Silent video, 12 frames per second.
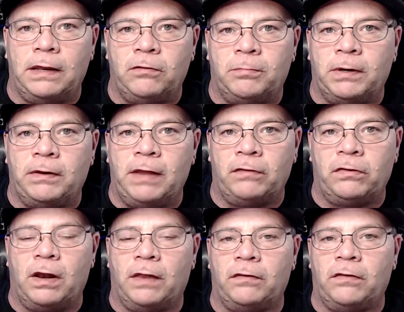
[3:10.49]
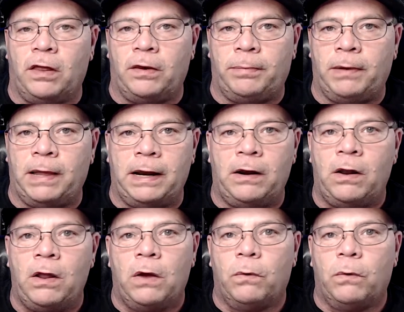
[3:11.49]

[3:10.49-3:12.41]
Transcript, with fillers: He's been tested on this other planet